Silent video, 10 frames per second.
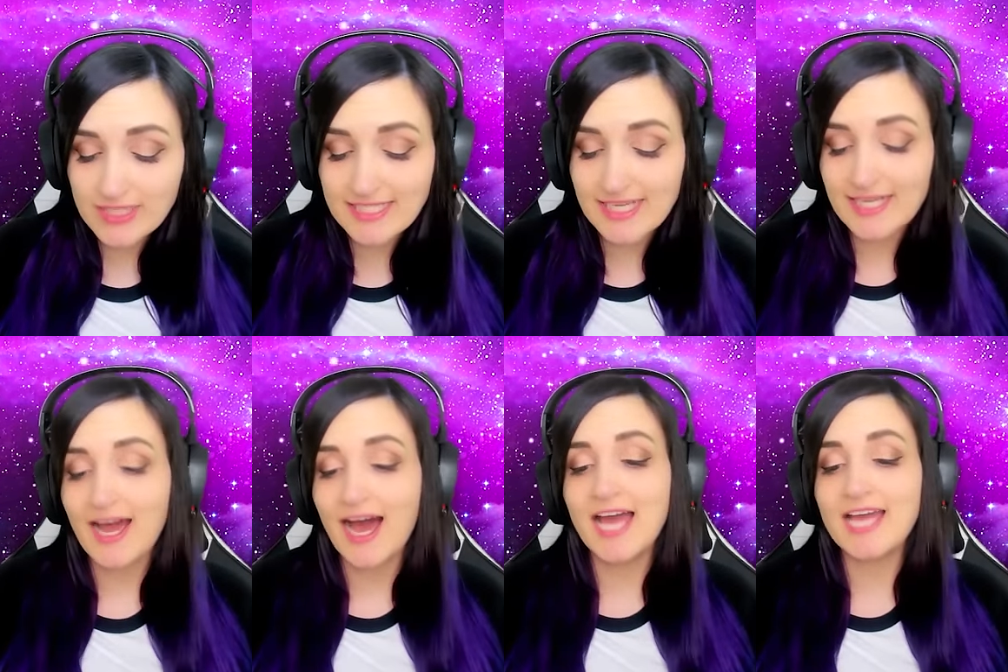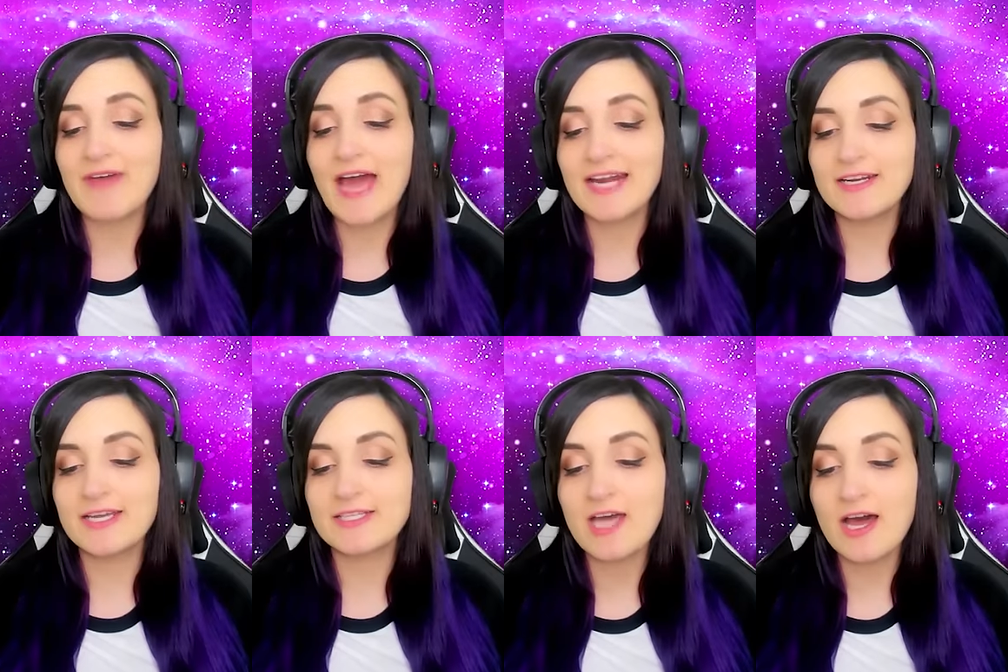you can see, I have added
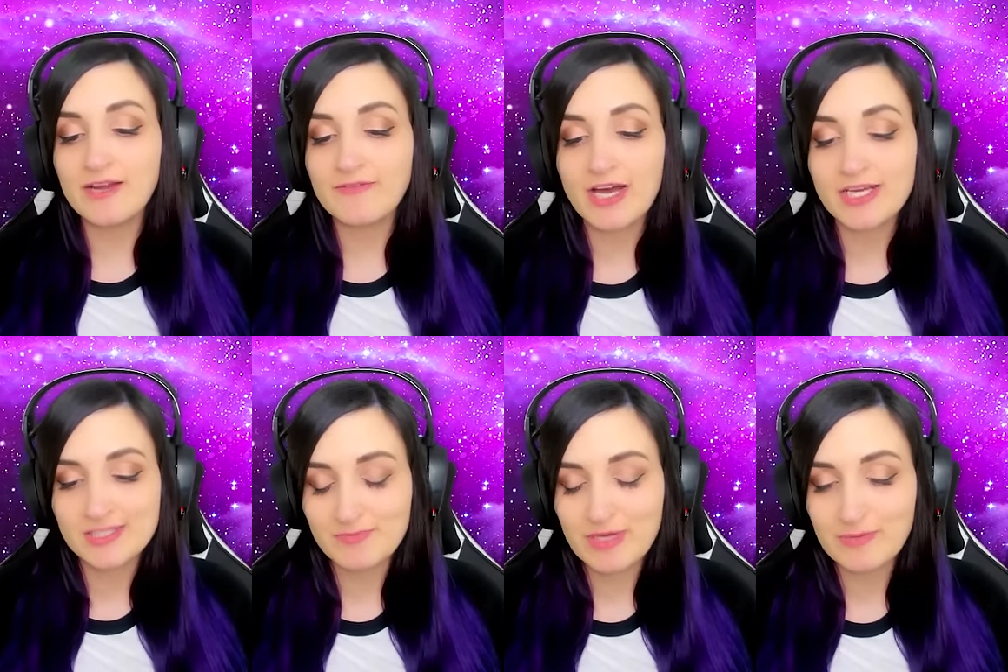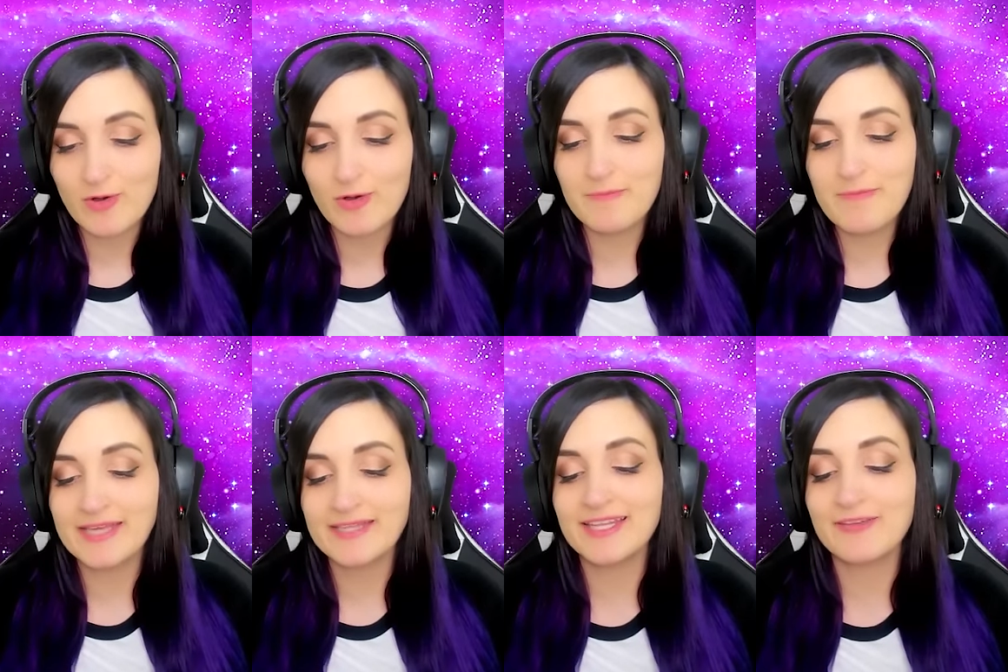a ton of custom people,
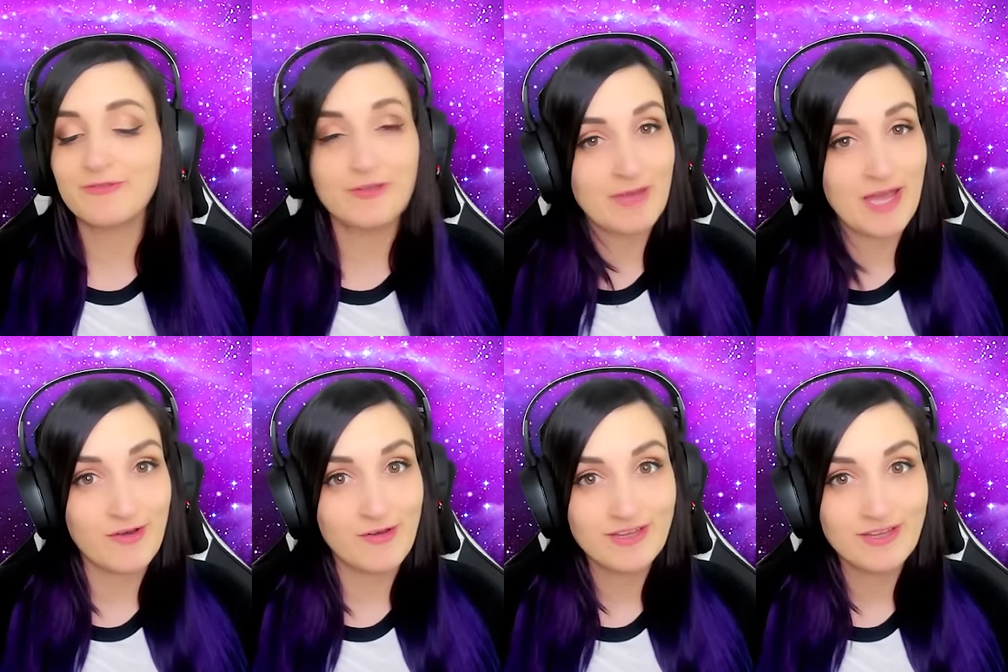mainly female,